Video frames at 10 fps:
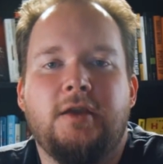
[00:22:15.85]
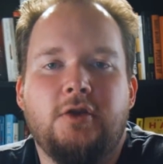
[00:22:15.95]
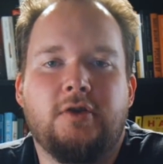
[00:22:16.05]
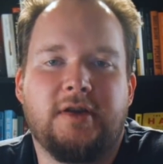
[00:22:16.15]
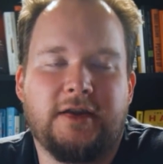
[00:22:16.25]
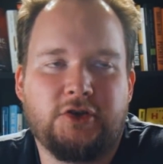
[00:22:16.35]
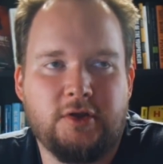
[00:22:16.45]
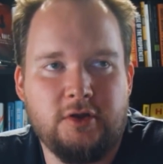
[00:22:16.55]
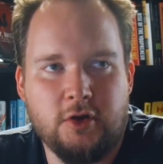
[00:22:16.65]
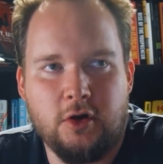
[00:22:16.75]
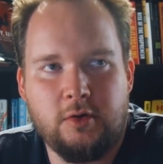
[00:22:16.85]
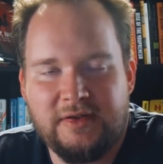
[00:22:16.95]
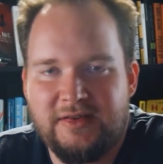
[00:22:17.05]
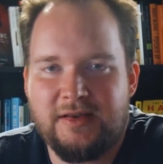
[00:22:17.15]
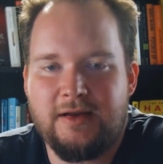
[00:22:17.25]
you can actually go
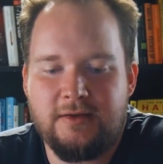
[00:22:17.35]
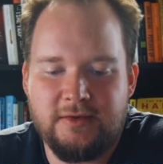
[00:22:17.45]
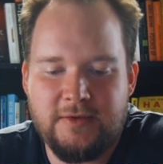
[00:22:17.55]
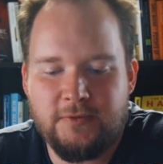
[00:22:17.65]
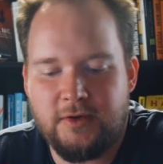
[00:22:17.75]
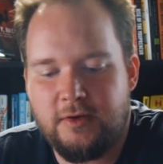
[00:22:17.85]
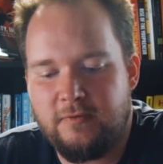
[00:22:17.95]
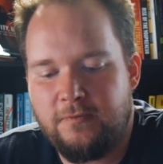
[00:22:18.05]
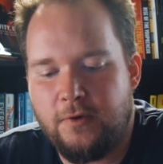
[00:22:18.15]
and sell different